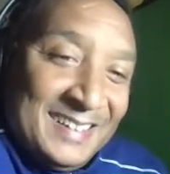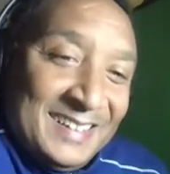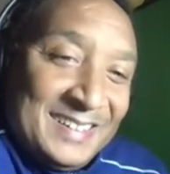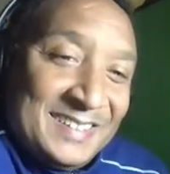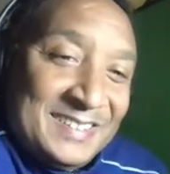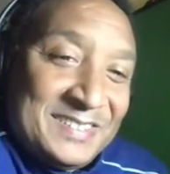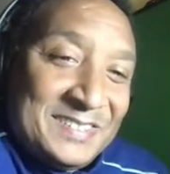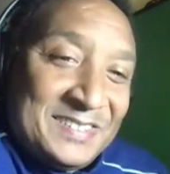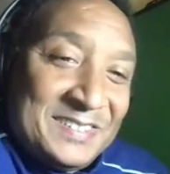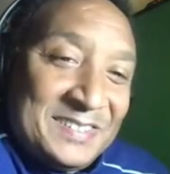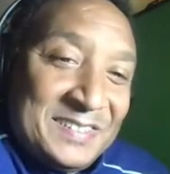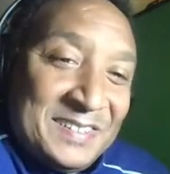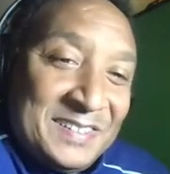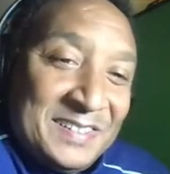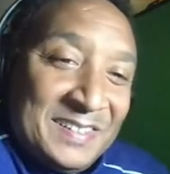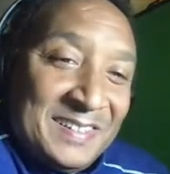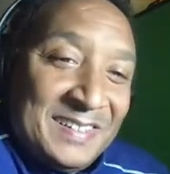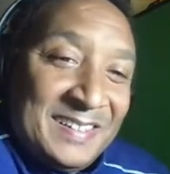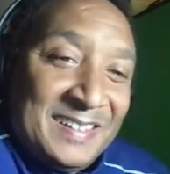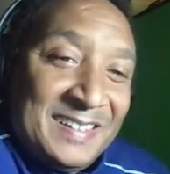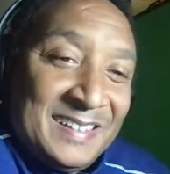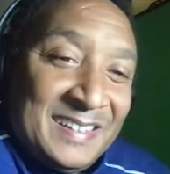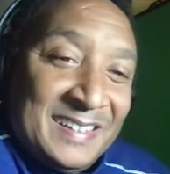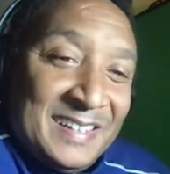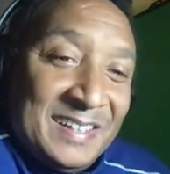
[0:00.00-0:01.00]
Yes.
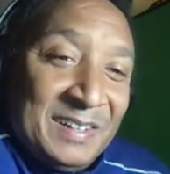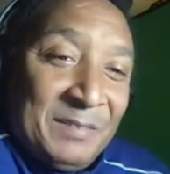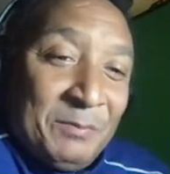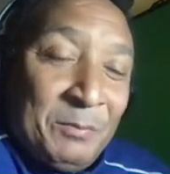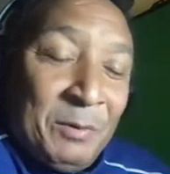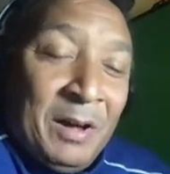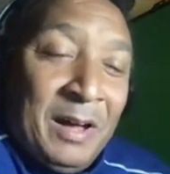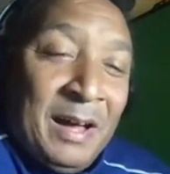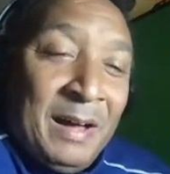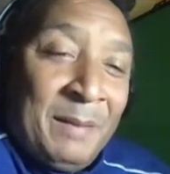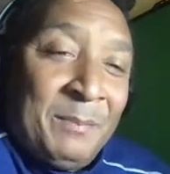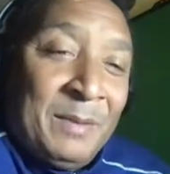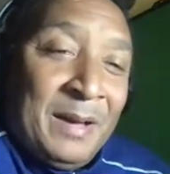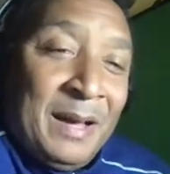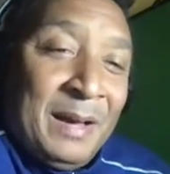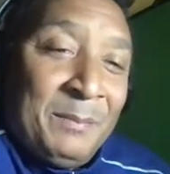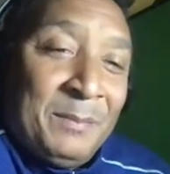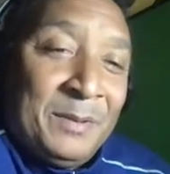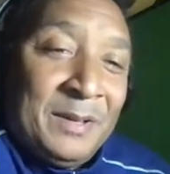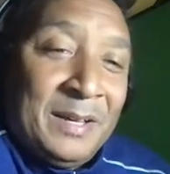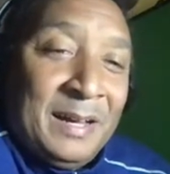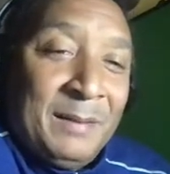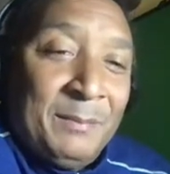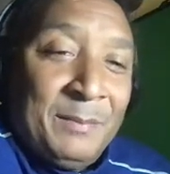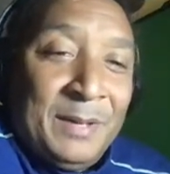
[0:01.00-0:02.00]
Well,
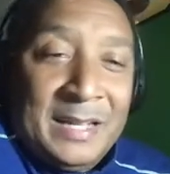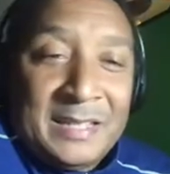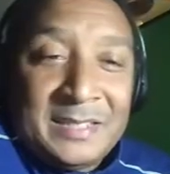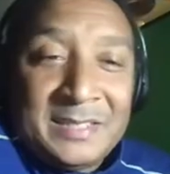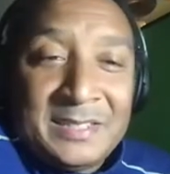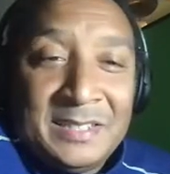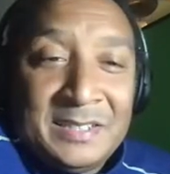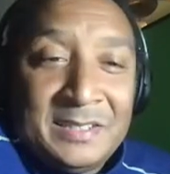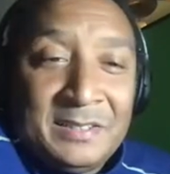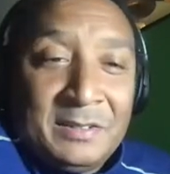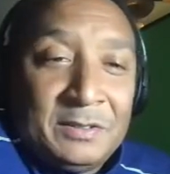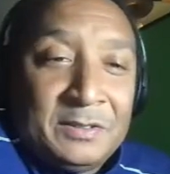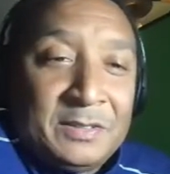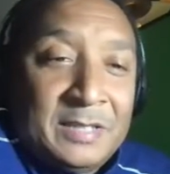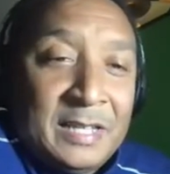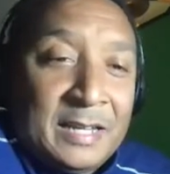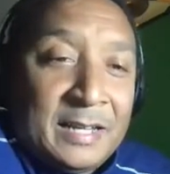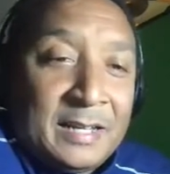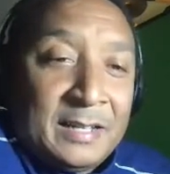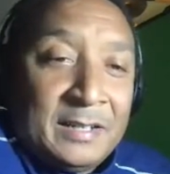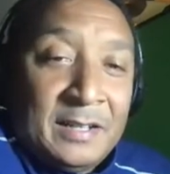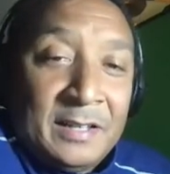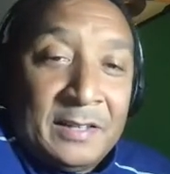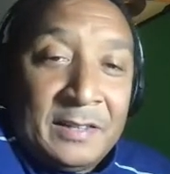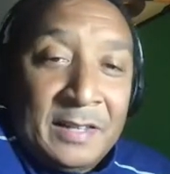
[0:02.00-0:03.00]
I'm actually gonna
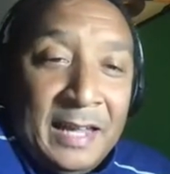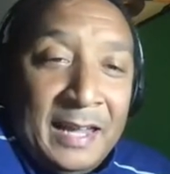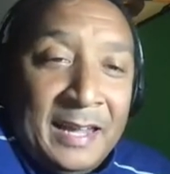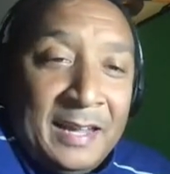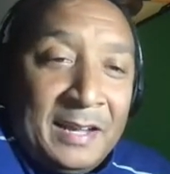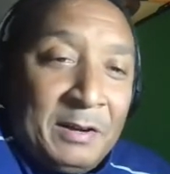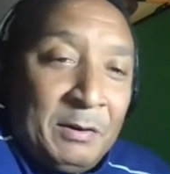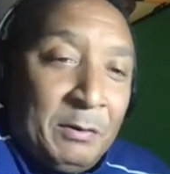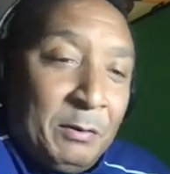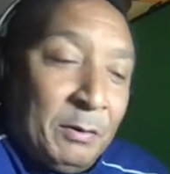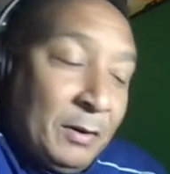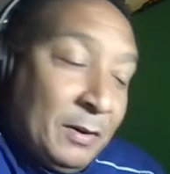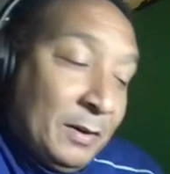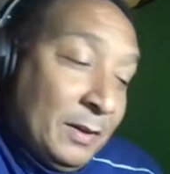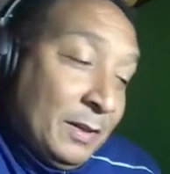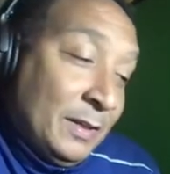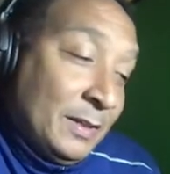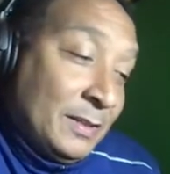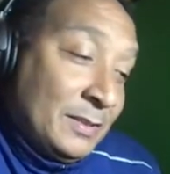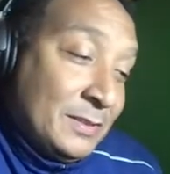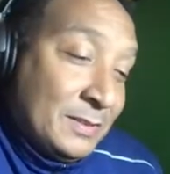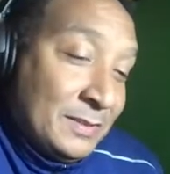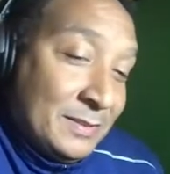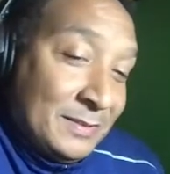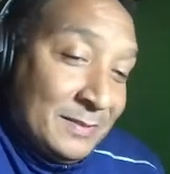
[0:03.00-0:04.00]
take another angle on
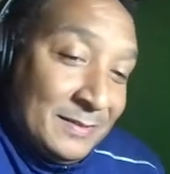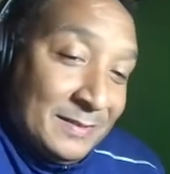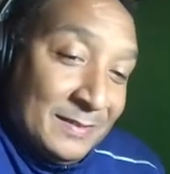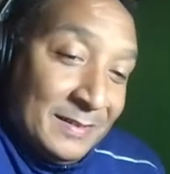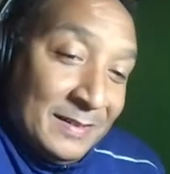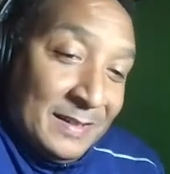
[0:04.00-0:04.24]
this.